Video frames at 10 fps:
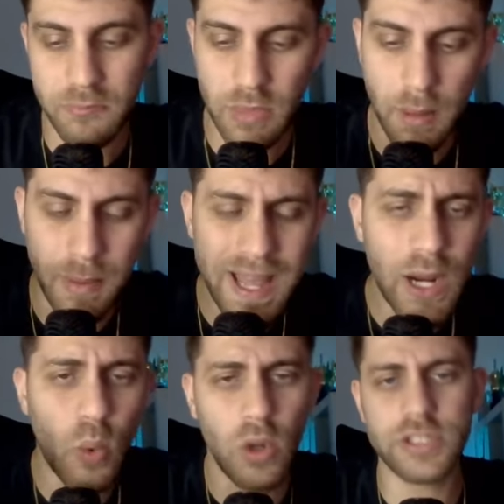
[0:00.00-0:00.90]

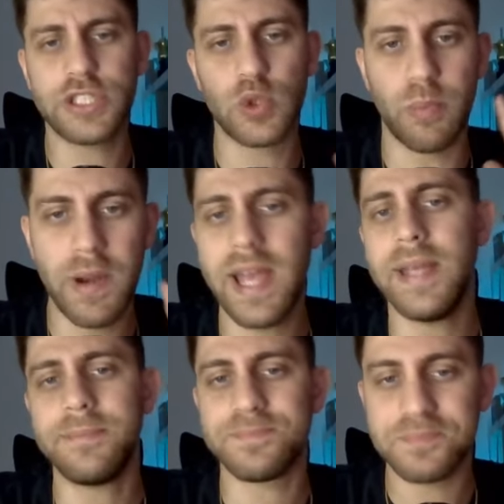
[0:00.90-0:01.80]
black wants to
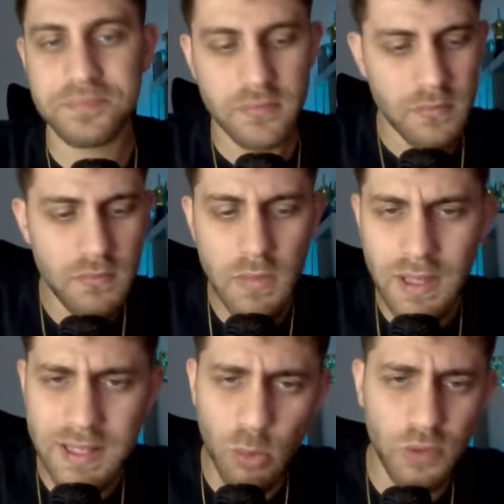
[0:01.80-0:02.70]
play
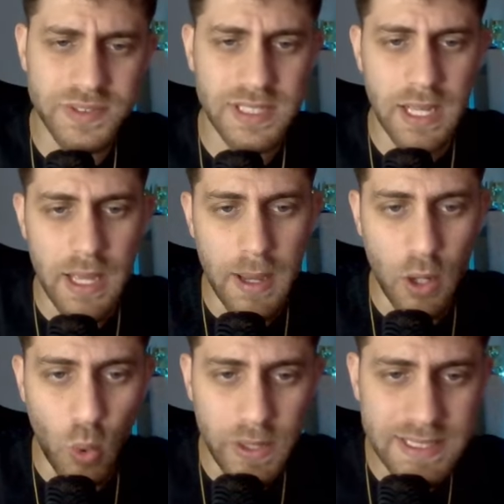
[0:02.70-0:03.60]
the moves
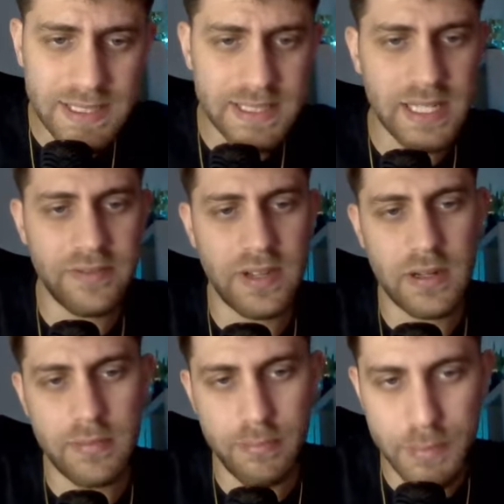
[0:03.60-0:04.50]
queen
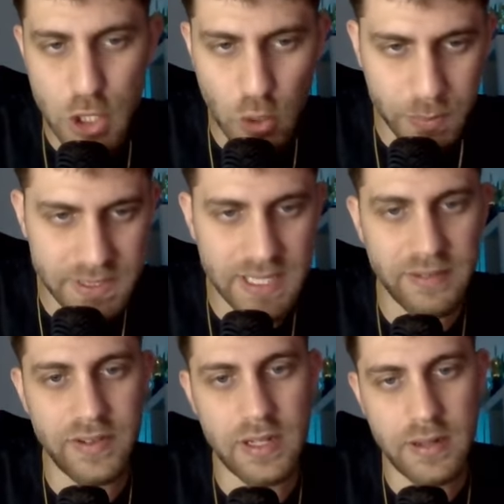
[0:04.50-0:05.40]
c7, bishop
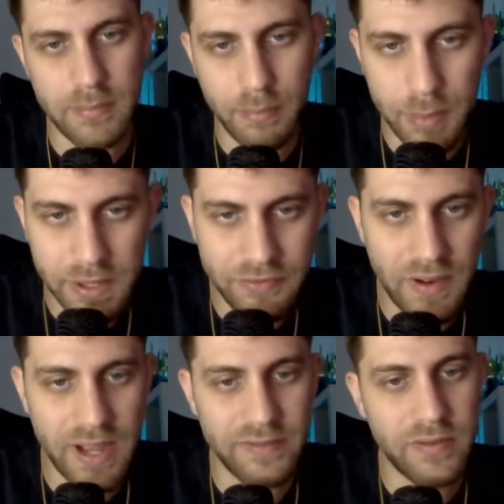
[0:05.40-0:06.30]
e7,
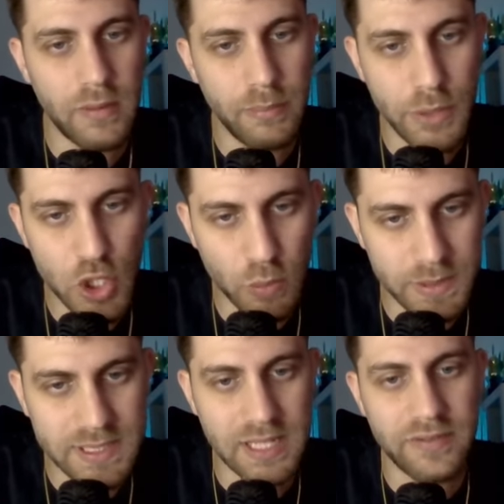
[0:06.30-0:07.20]
b5, bishop
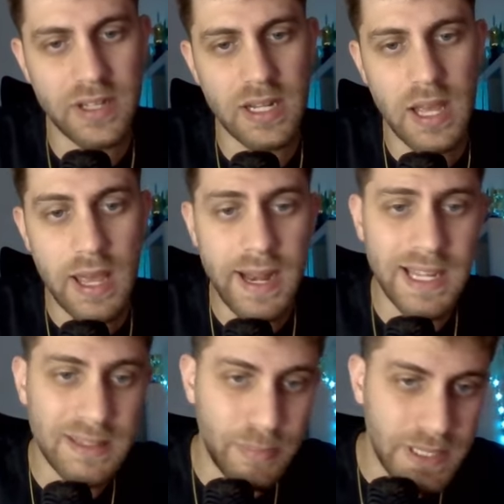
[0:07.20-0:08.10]
b7,
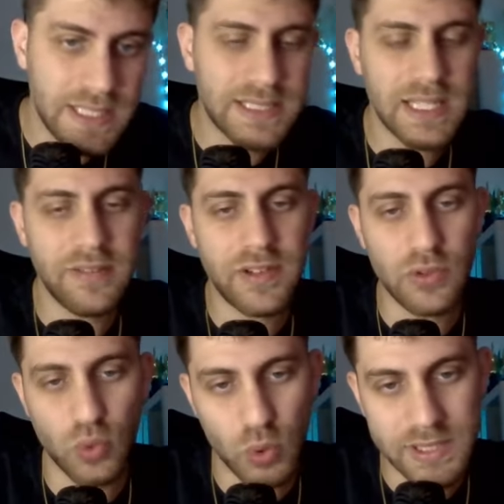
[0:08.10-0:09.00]
knight bd7,
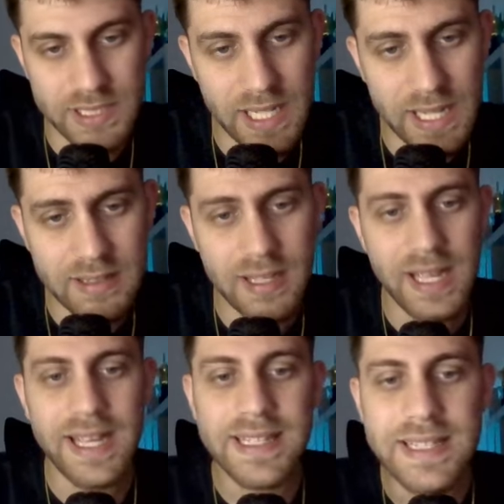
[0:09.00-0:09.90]
rook c8.
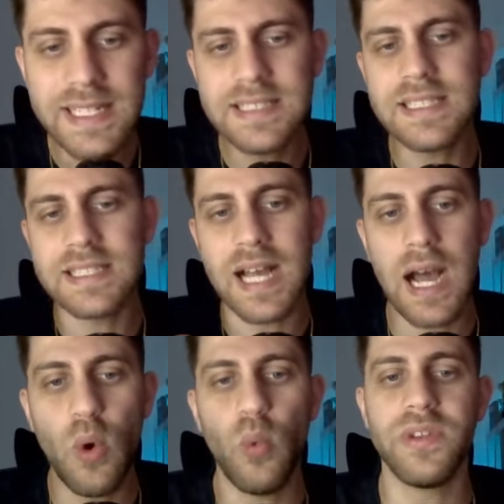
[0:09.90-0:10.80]
This is
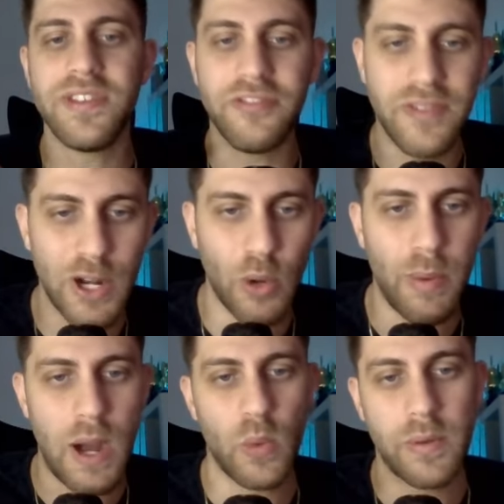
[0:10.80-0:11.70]
how we develop
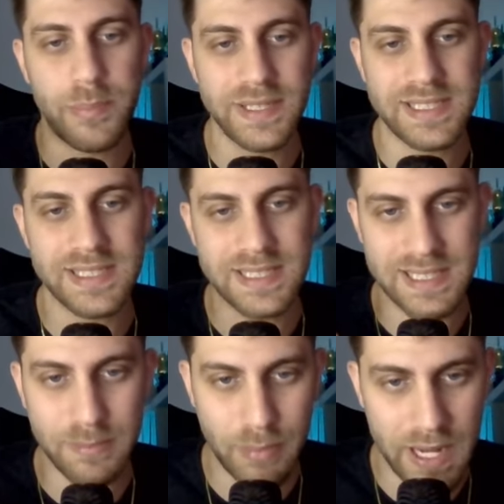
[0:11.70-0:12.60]
our pieces
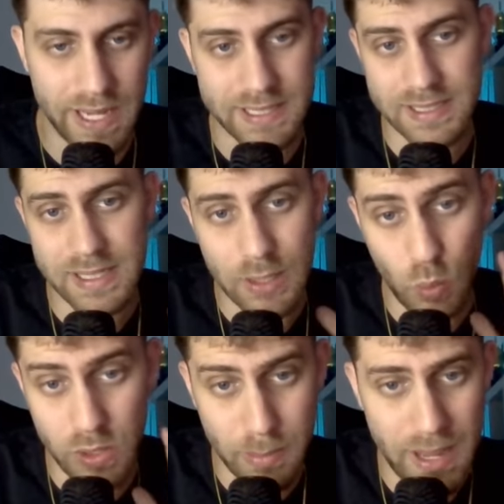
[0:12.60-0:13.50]
in black
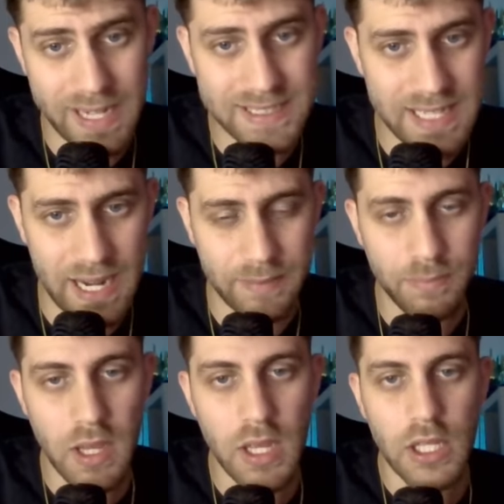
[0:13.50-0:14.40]
with the black side.
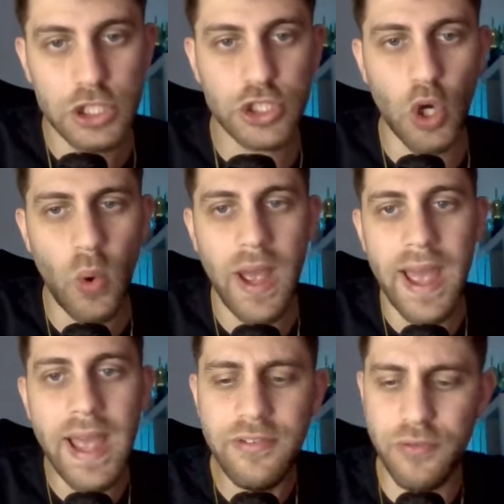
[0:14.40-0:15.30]
So
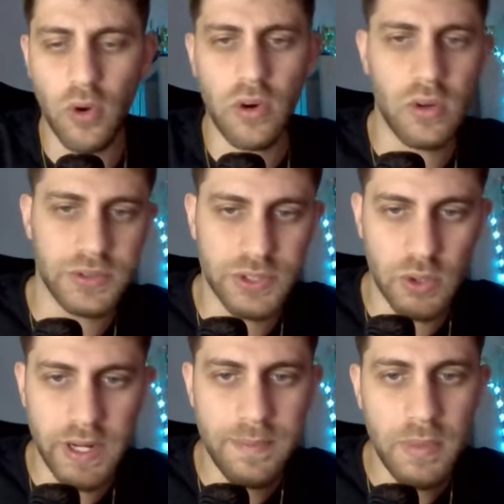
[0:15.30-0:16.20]
a4, oh
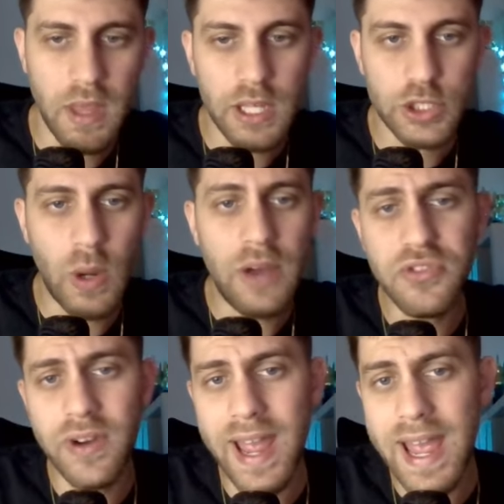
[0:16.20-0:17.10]
sorry, so
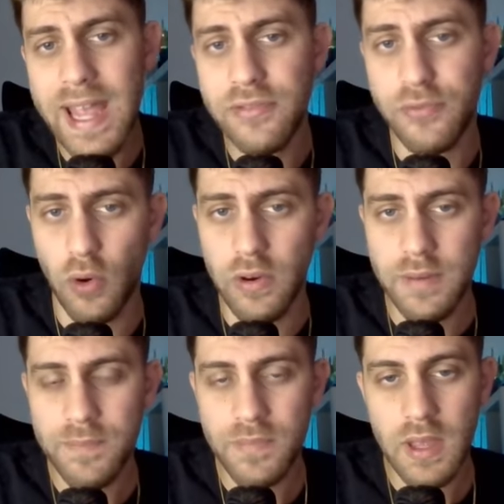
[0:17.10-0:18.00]
after a4,
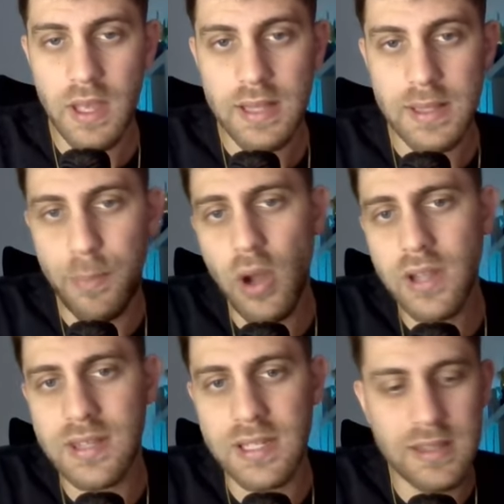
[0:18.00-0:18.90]
the point
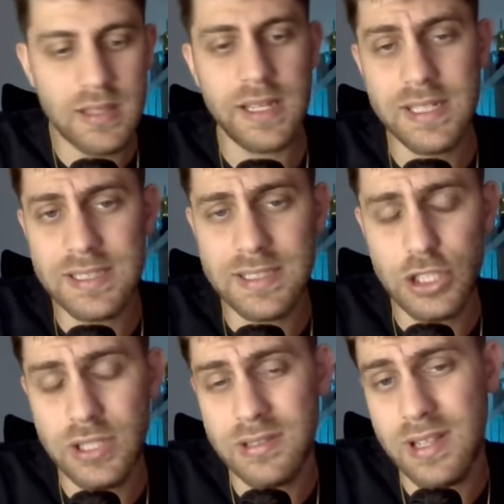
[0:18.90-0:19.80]
is, is
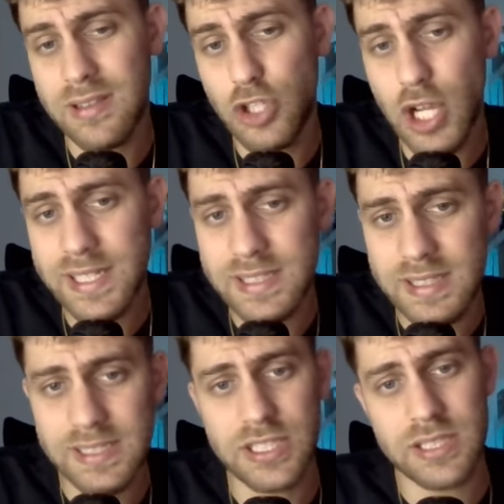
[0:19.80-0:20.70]
that
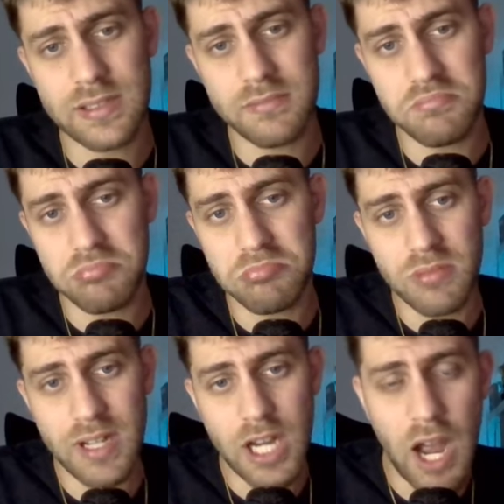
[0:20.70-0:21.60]
just is
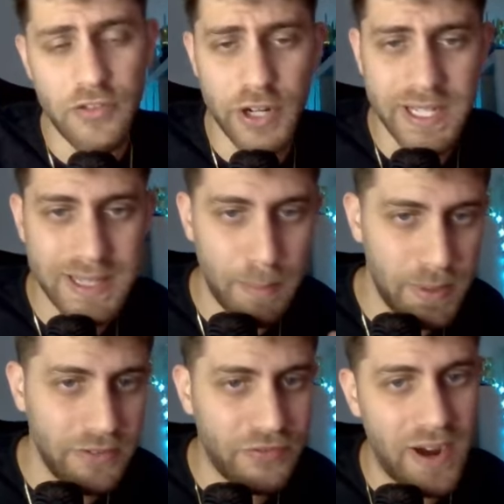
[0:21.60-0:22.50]
covering the
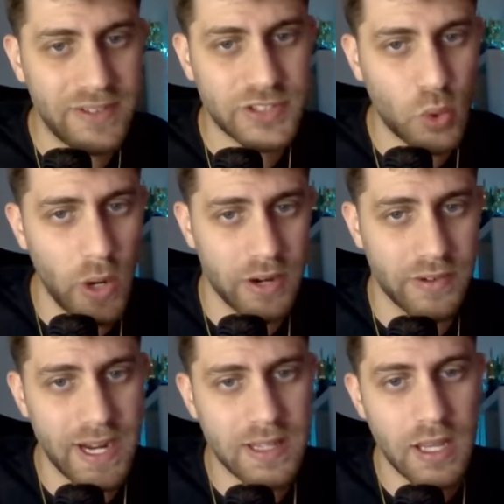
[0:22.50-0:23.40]
b5 square,
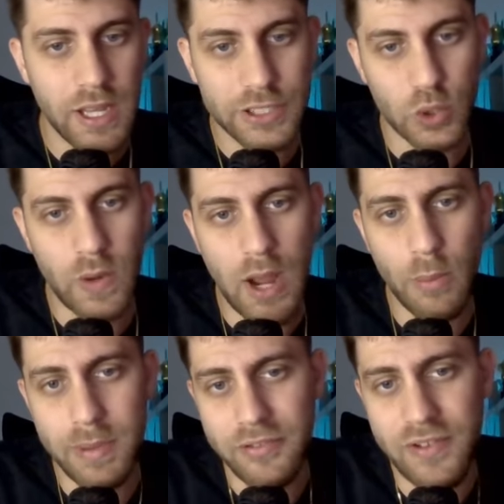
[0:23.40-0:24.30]
right? So now
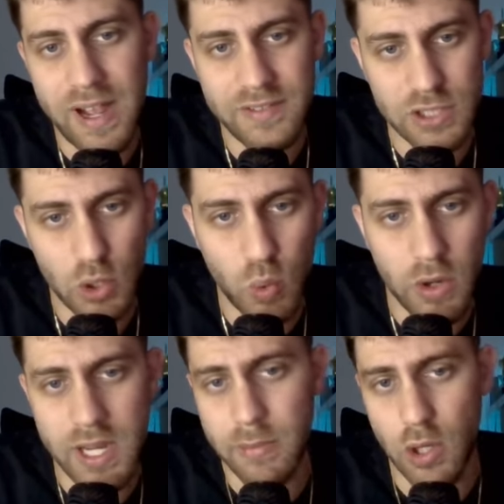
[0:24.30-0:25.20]
b5 is not
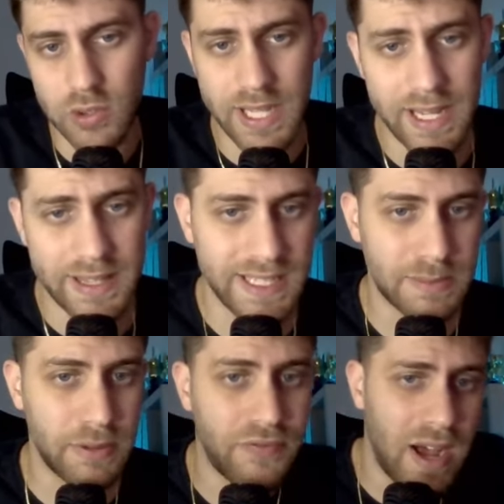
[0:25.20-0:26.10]
working because a takes
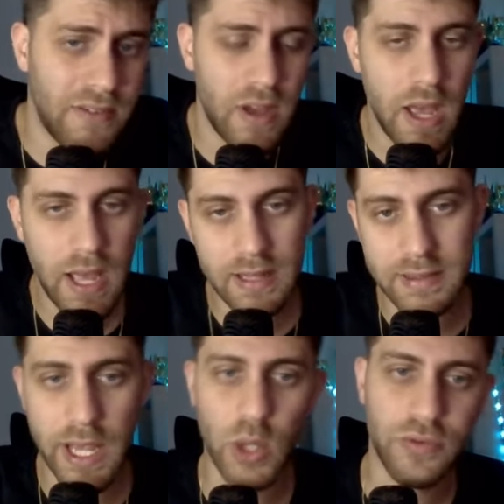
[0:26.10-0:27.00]
b5 and
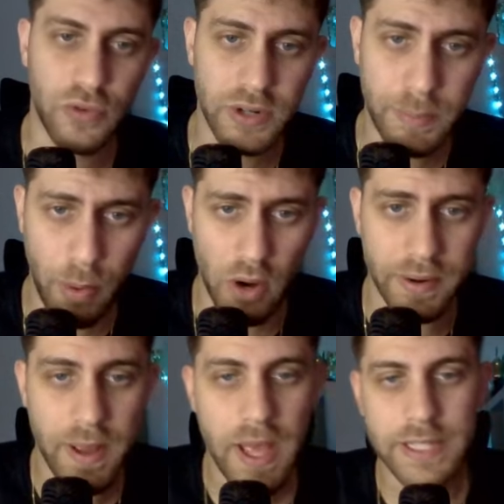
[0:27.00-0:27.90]
thank you for the pawn.
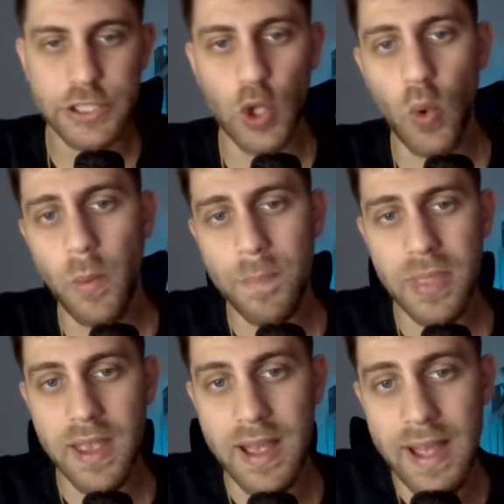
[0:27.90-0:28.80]
So
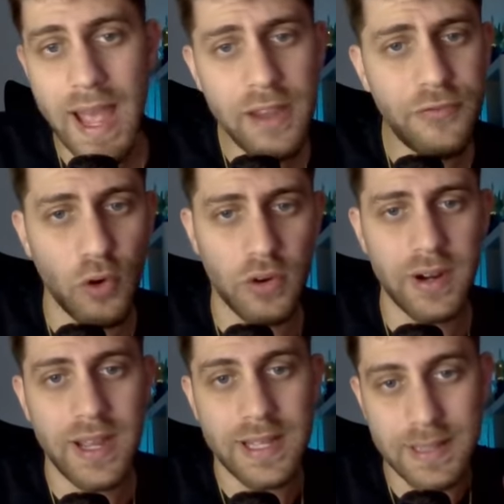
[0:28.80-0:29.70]

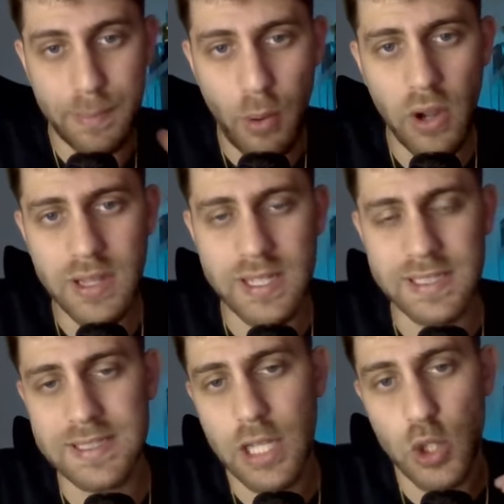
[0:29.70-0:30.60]
a4, the point
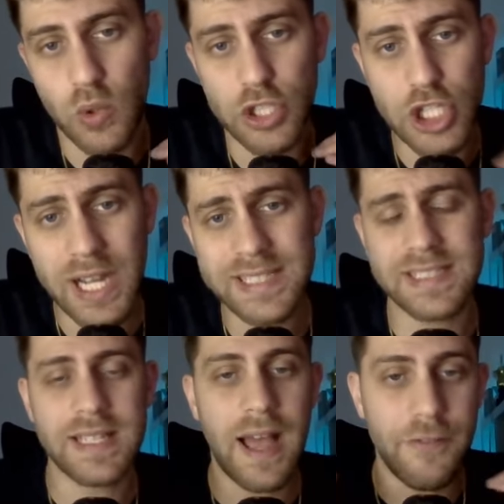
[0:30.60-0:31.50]
is you are
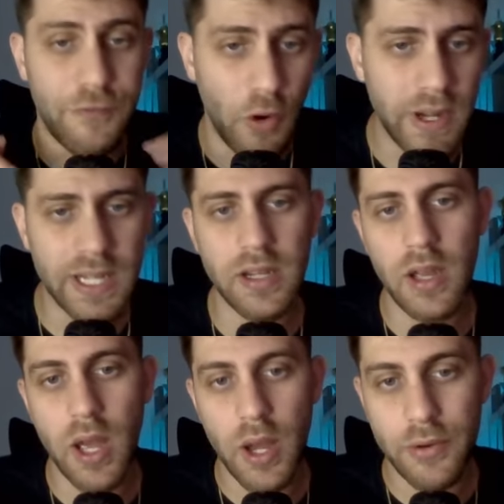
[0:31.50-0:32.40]
just
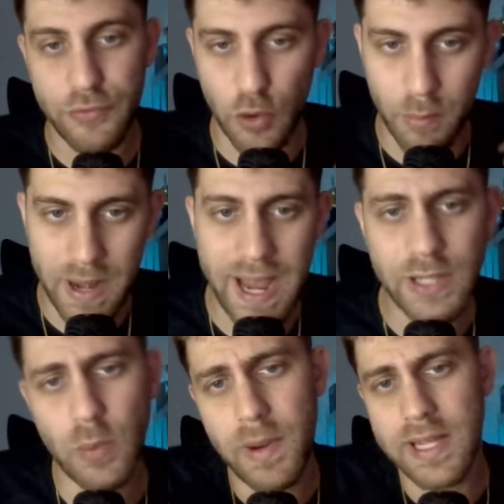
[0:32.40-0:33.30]
avoiding from black
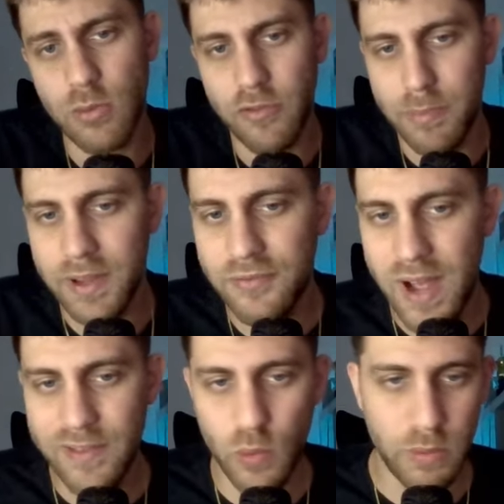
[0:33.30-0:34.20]
to play the move
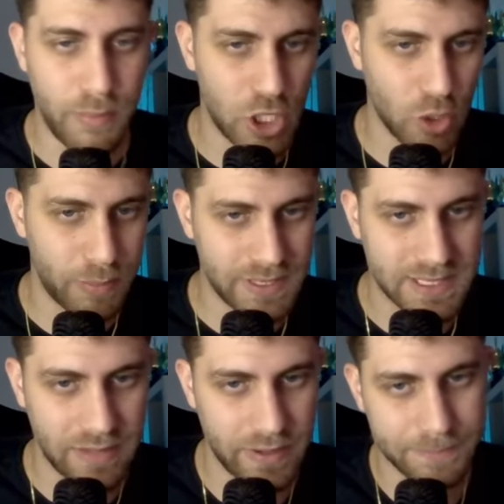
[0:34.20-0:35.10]
b5 with bishop
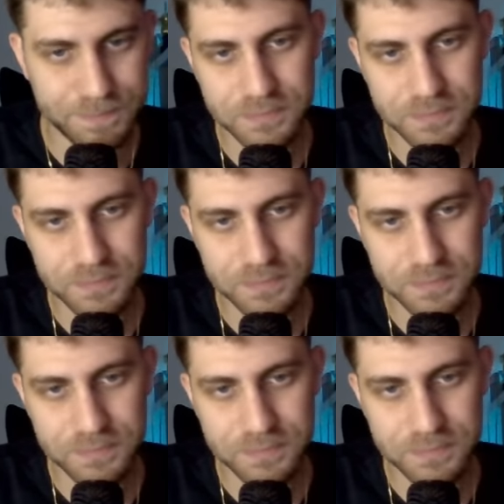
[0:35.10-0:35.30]
b7.